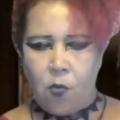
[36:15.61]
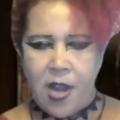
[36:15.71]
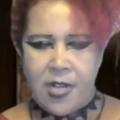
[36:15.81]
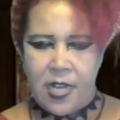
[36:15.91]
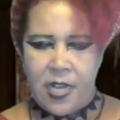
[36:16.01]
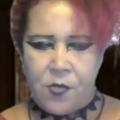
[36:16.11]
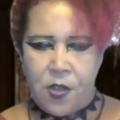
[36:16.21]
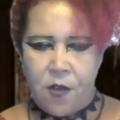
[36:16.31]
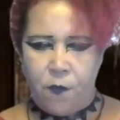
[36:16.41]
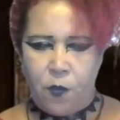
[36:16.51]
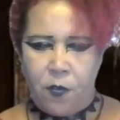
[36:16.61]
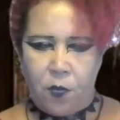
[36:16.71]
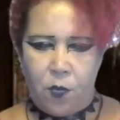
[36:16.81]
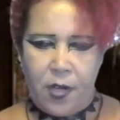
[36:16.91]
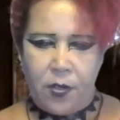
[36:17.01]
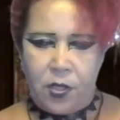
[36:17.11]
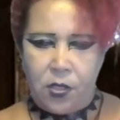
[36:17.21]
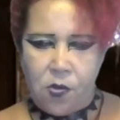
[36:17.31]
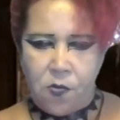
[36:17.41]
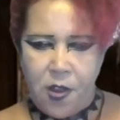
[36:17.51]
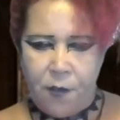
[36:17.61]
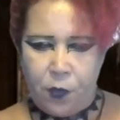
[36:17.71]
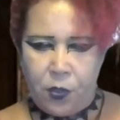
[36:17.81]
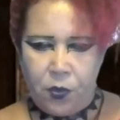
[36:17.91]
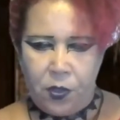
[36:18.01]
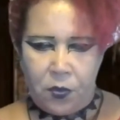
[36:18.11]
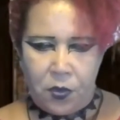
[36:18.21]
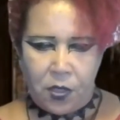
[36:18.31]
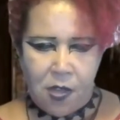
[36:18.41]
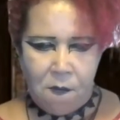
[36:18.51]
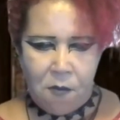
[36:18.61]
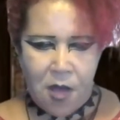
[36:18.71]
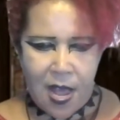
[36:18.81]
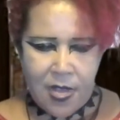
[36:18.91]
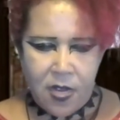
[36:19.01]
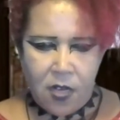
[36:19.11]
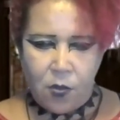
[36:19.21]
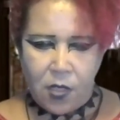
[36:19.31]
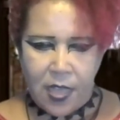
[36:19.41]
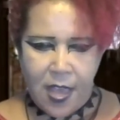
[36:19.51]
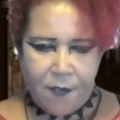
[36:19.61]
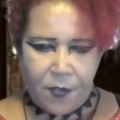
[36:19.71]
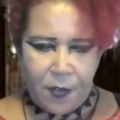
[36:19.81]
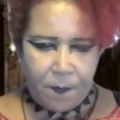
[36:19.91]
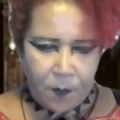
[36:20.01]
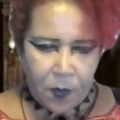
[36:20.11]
right down there in front of the record store and wait for Doolittle to come by with Kevin.